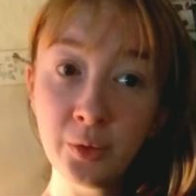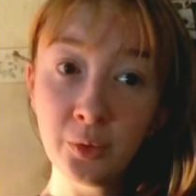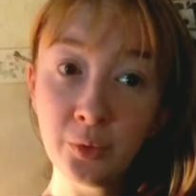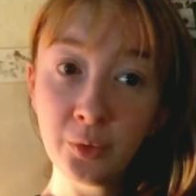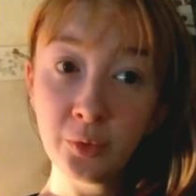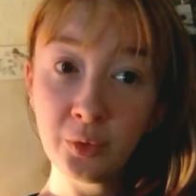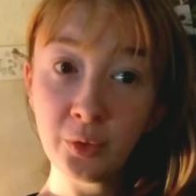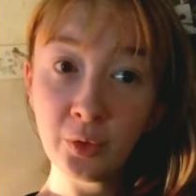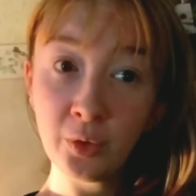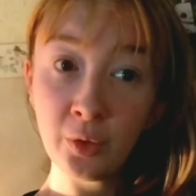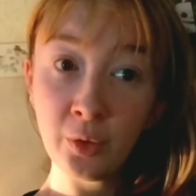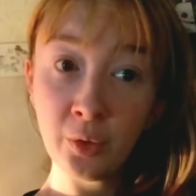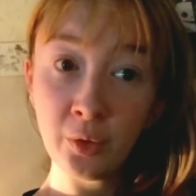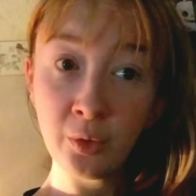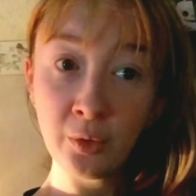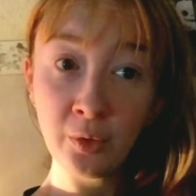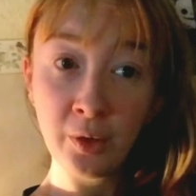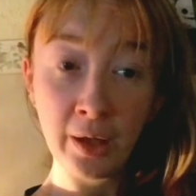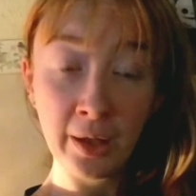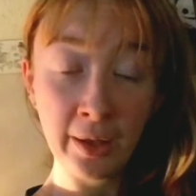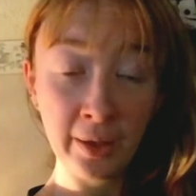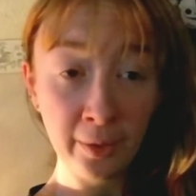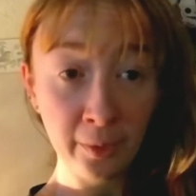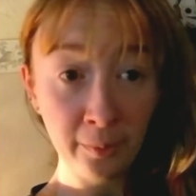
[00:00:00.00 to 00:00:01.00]
So
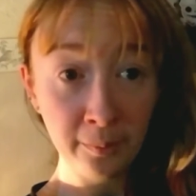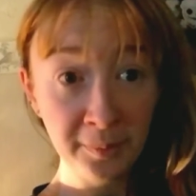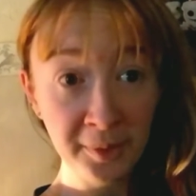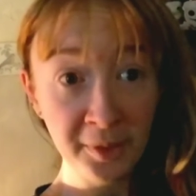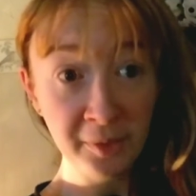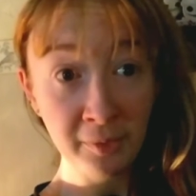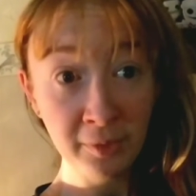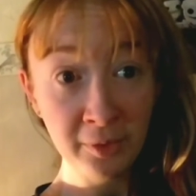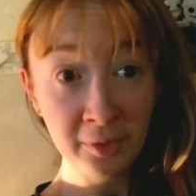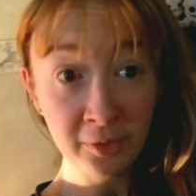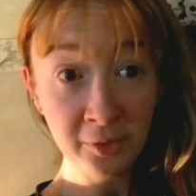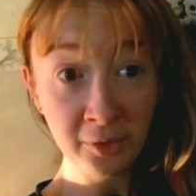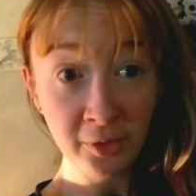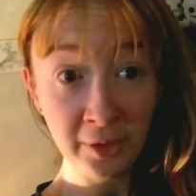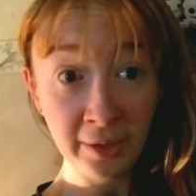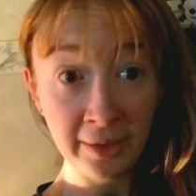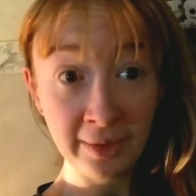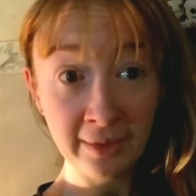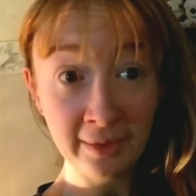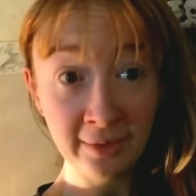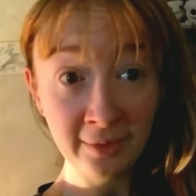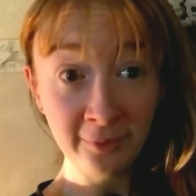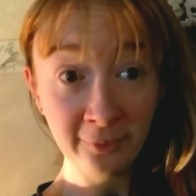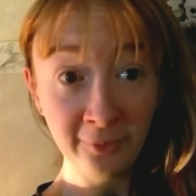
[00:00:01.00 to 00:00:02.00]
I hope you
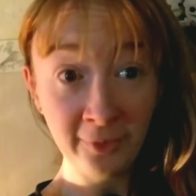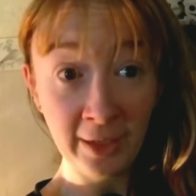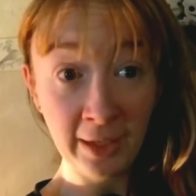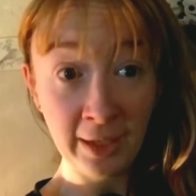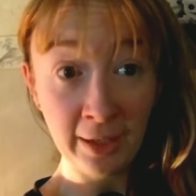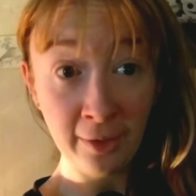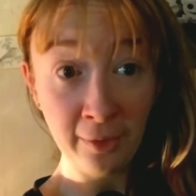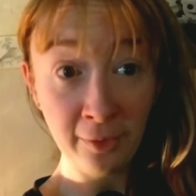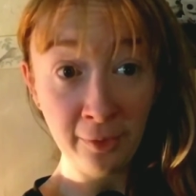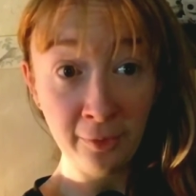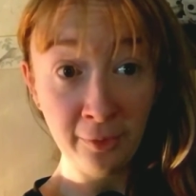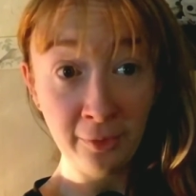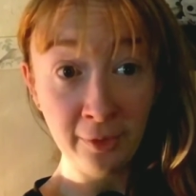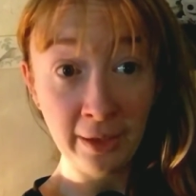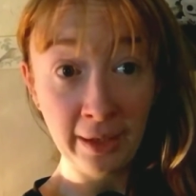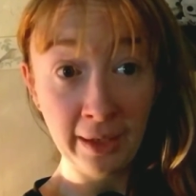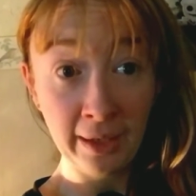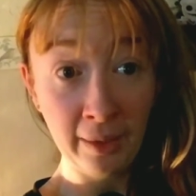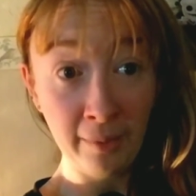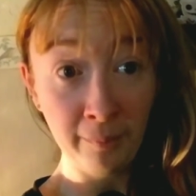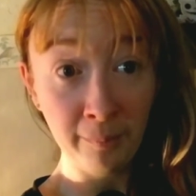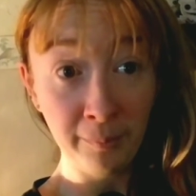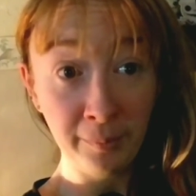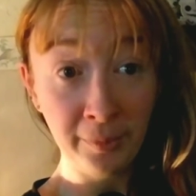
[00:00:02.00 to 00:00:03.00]
enjoyed this video
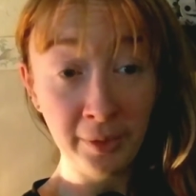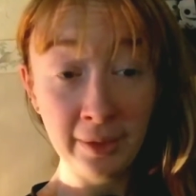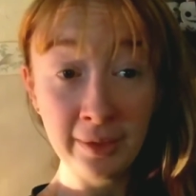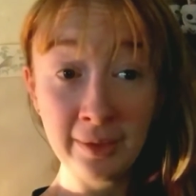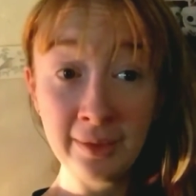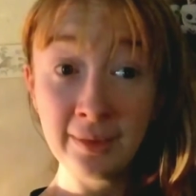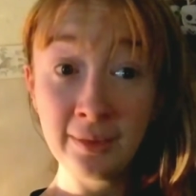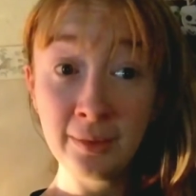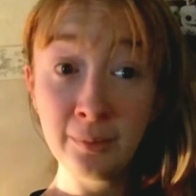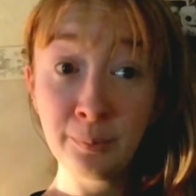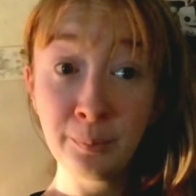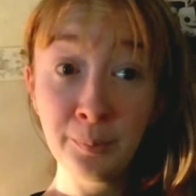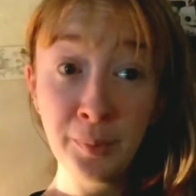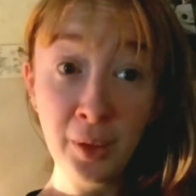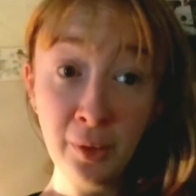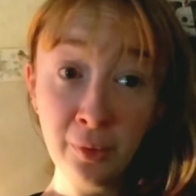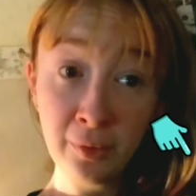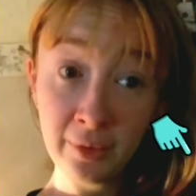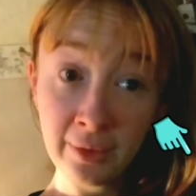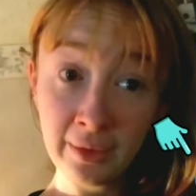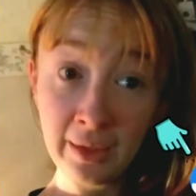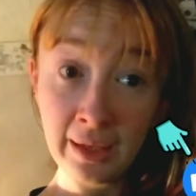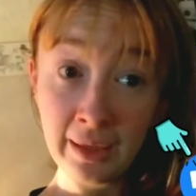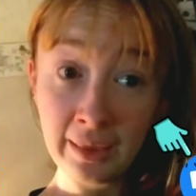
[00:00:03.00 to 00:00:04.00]
and please
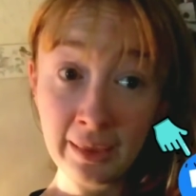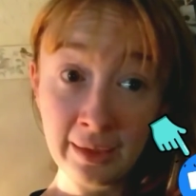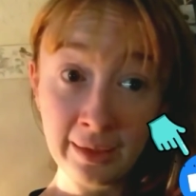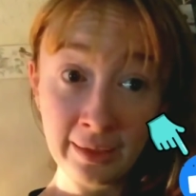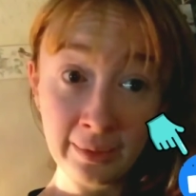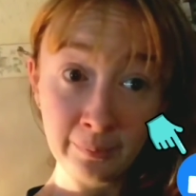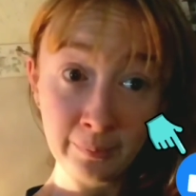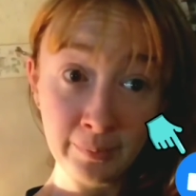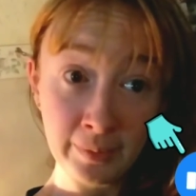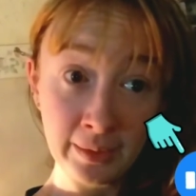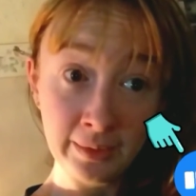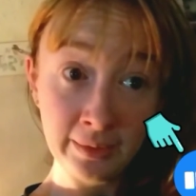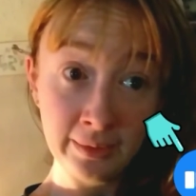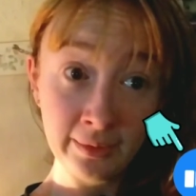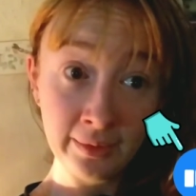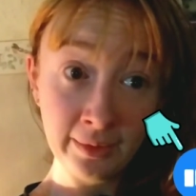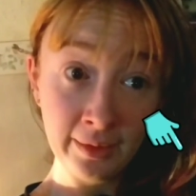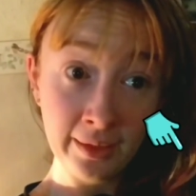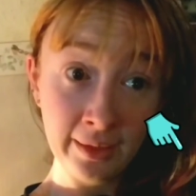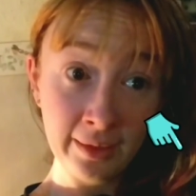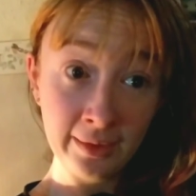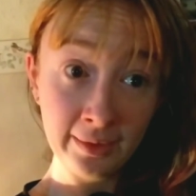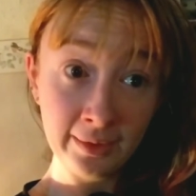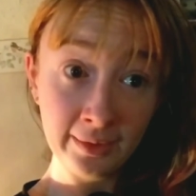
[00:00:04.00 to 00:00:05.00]
poke that like button
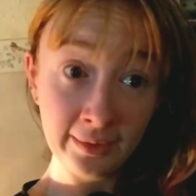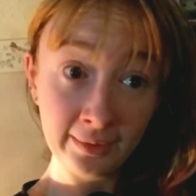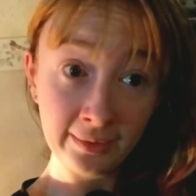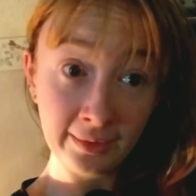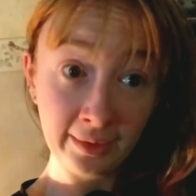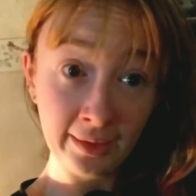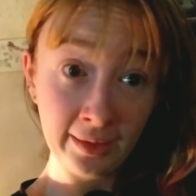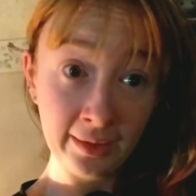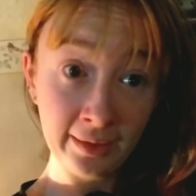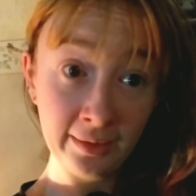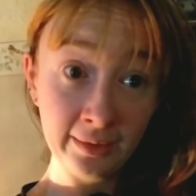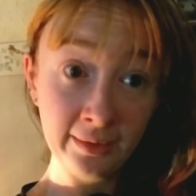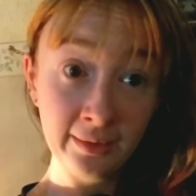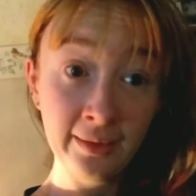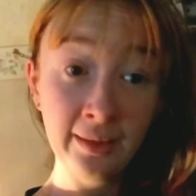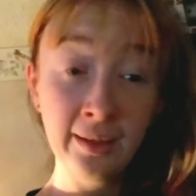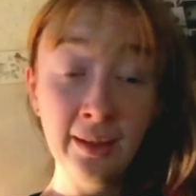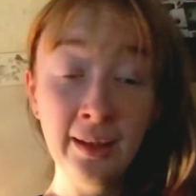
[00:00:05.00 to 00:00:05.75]
in the side